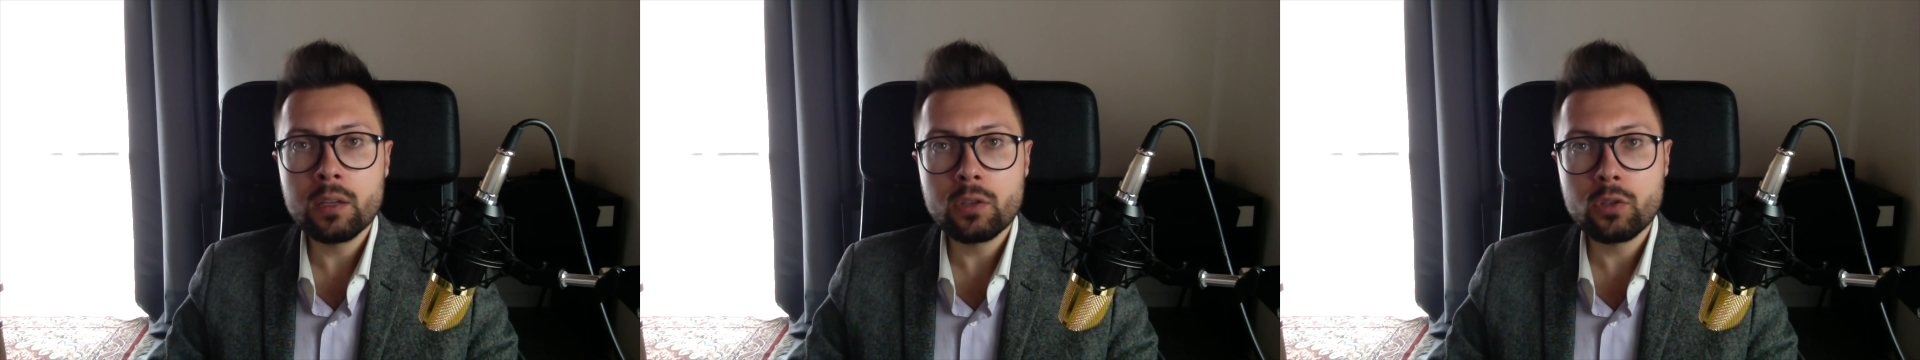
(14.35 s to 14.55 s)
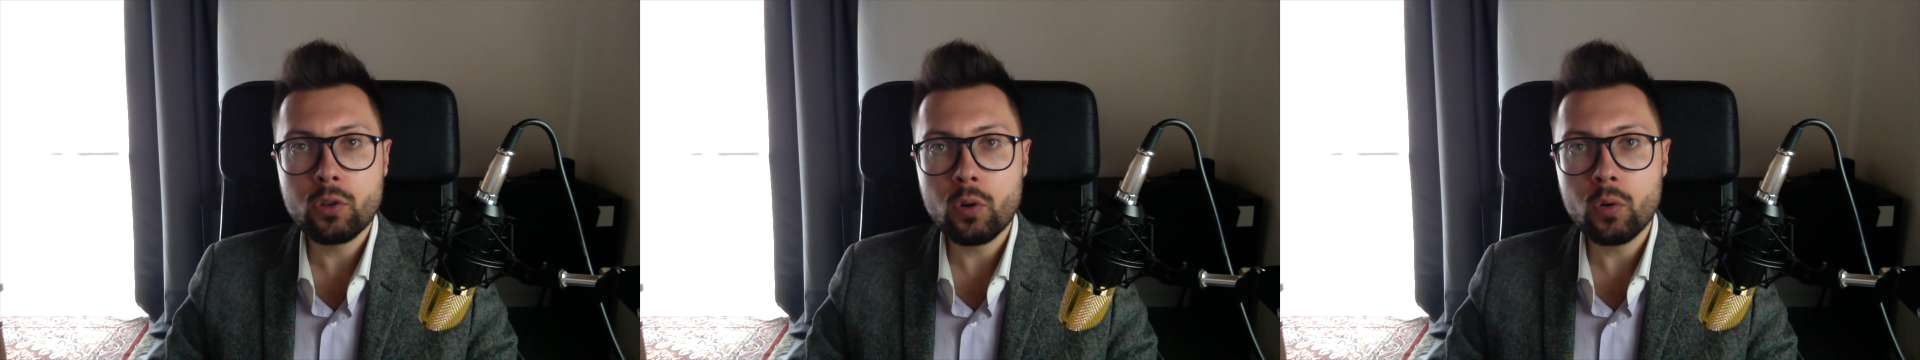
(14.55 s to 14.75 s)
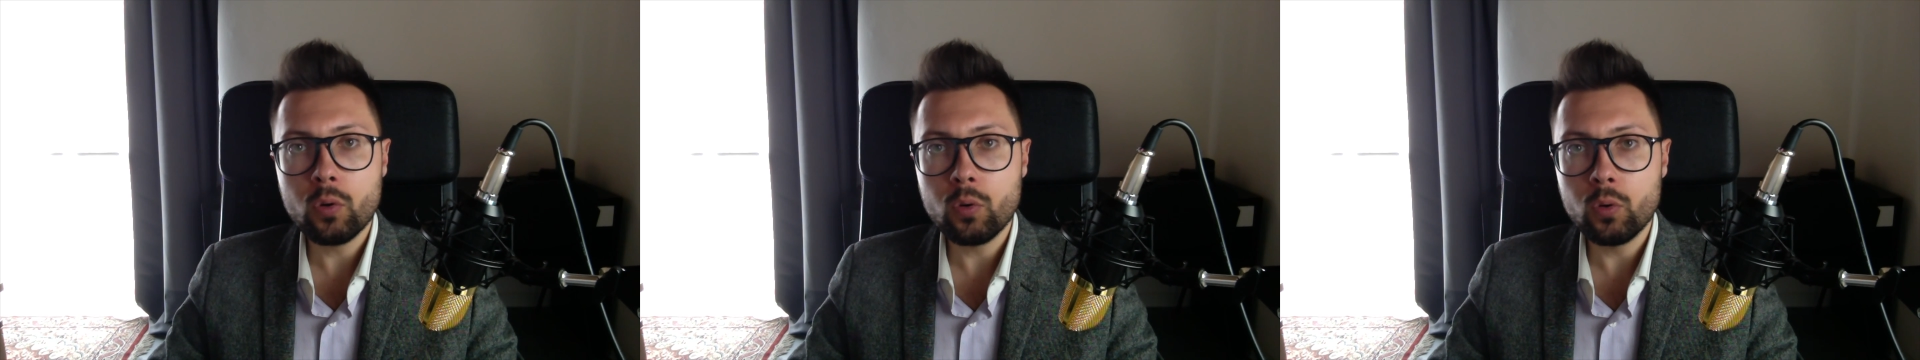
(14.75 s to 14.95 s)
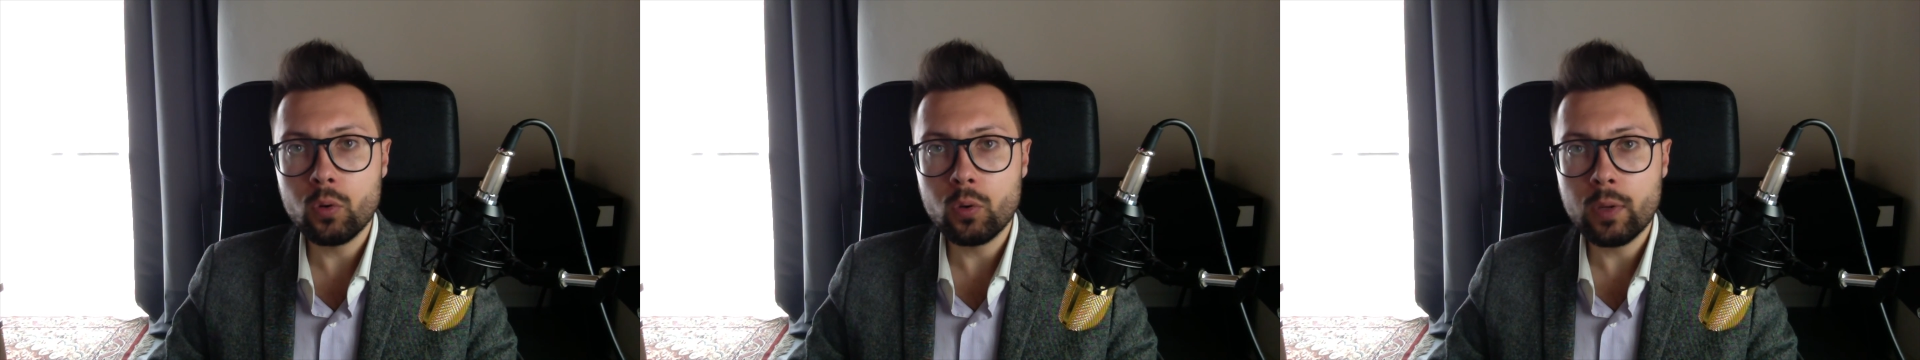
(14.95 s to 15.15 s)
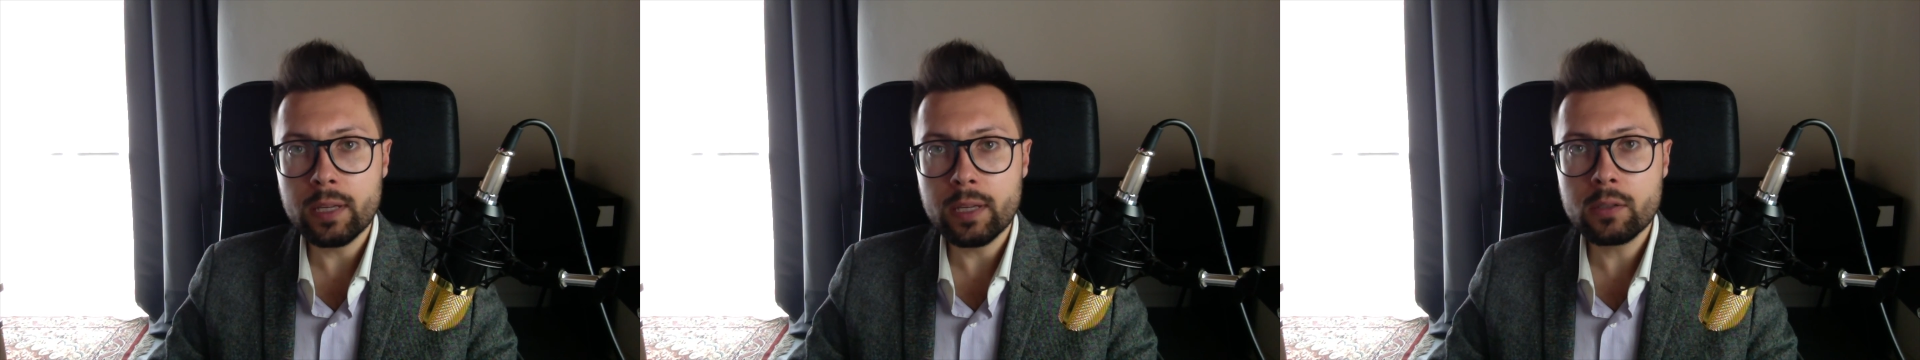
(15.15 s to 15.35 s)
So
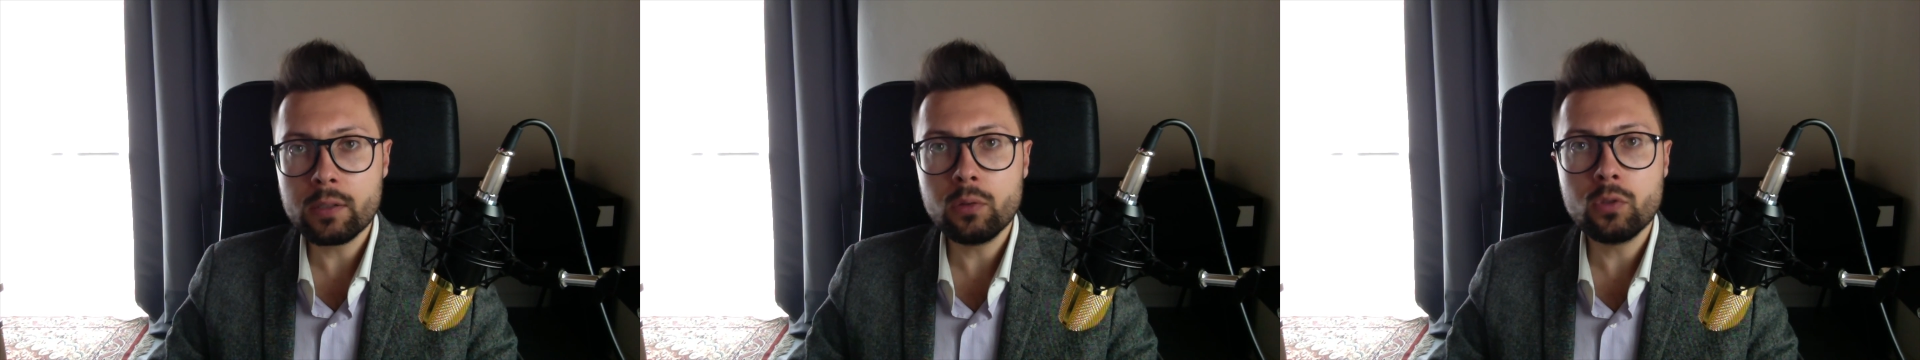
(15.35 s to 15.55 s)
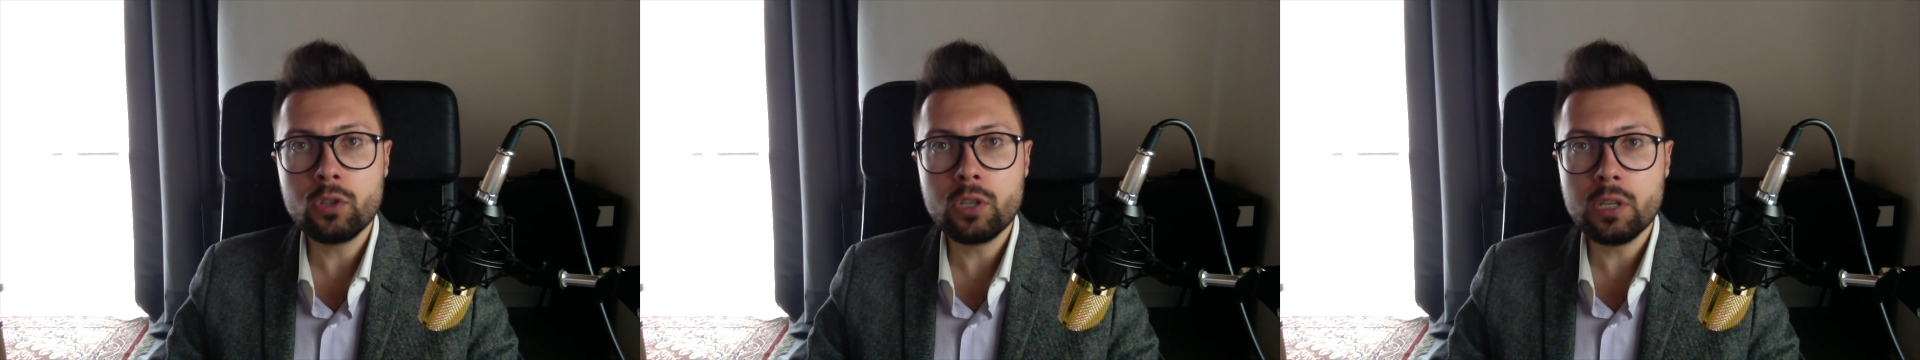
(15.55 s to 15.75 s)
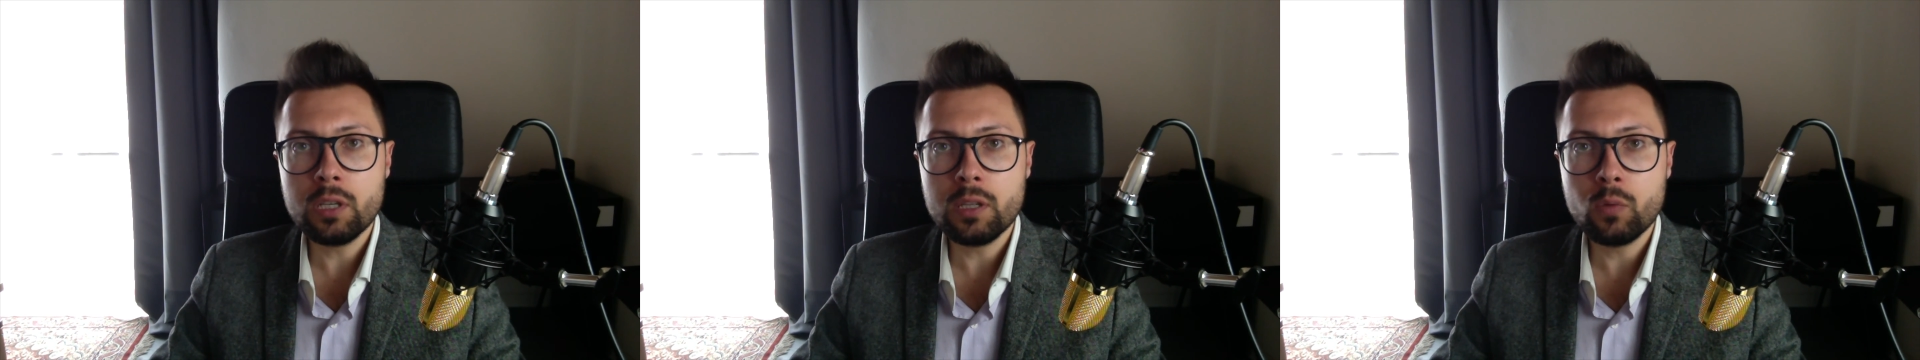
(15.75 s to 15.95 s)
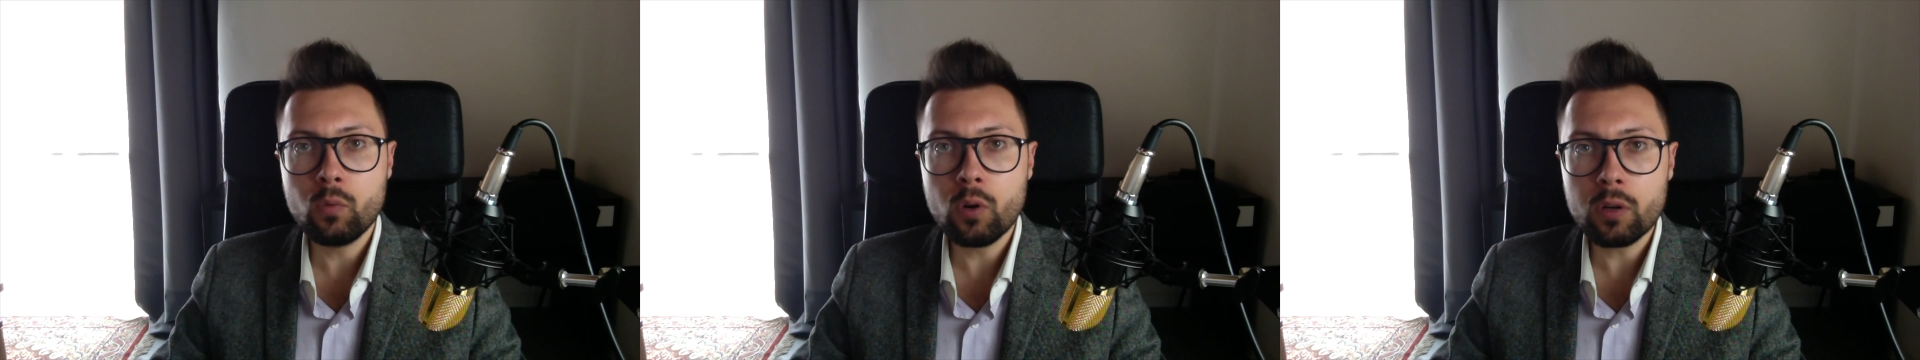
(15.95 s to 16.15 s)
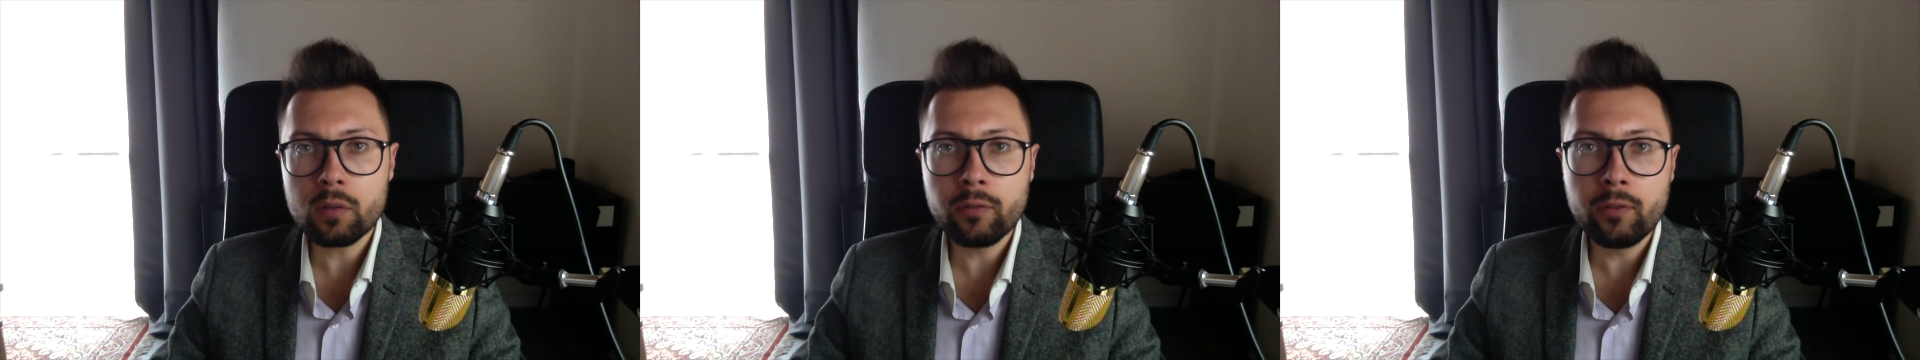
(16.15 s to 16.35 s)
let's go to see the
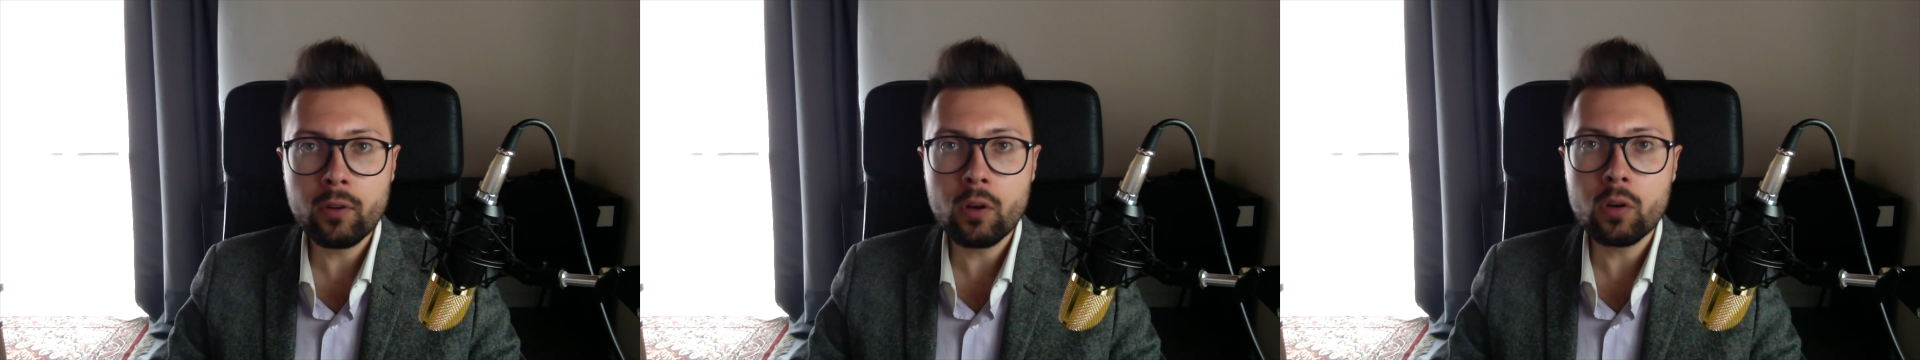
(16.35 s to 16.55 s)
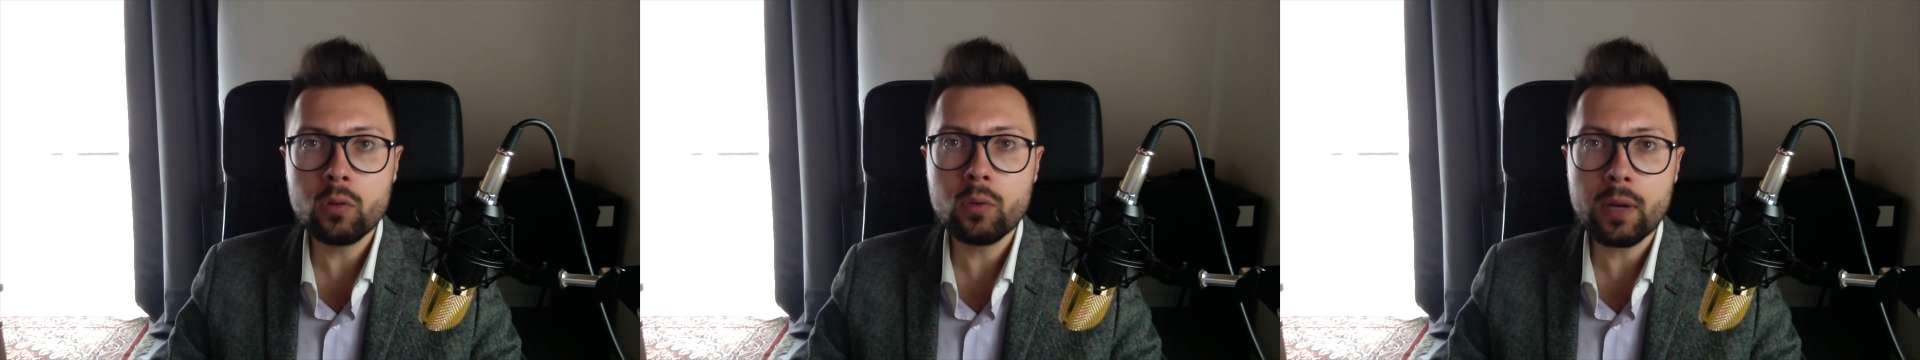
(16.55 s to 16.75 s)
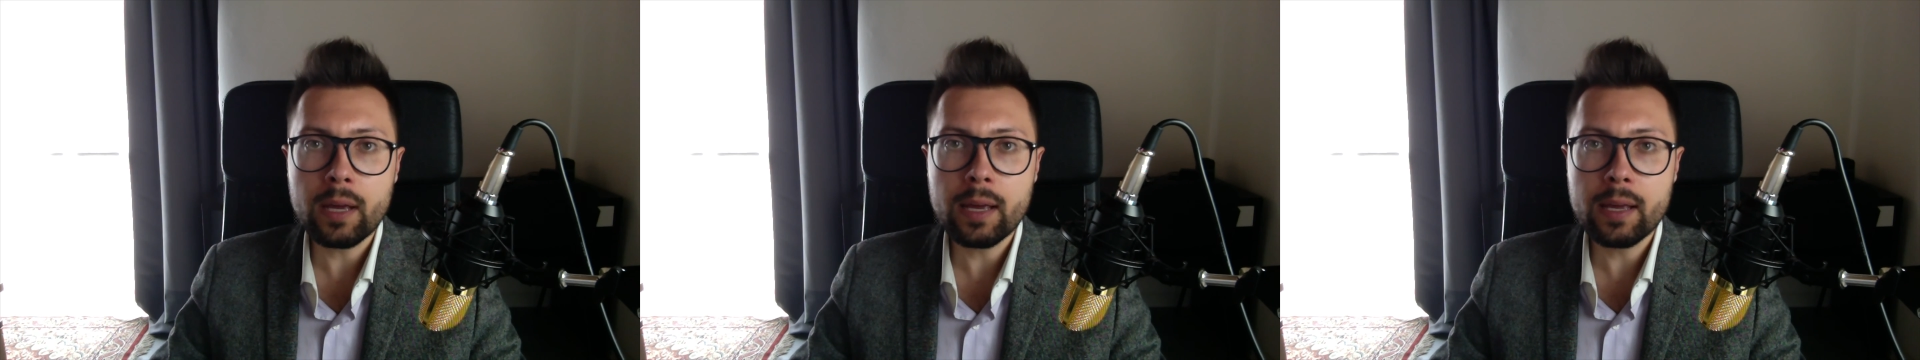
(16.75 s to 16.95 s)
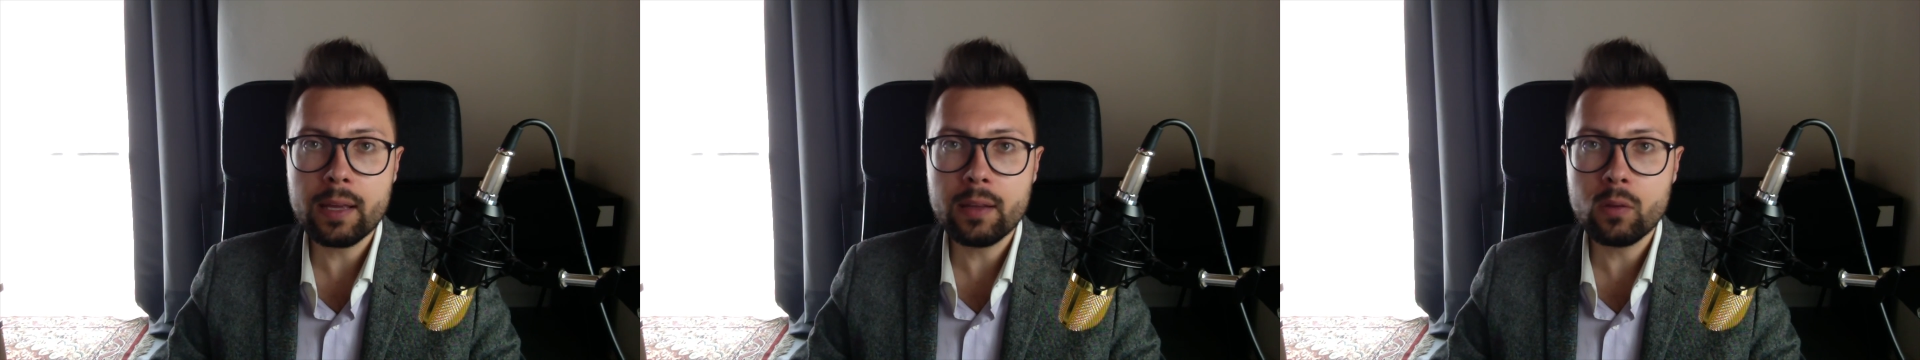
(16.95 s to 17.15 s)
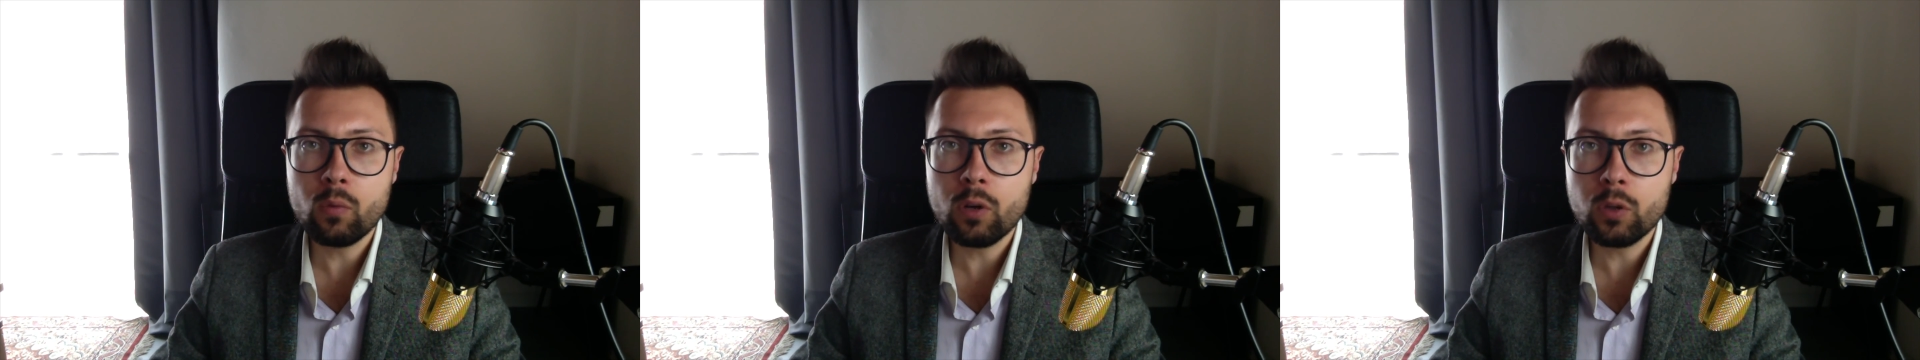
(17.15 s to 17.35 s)
workflow and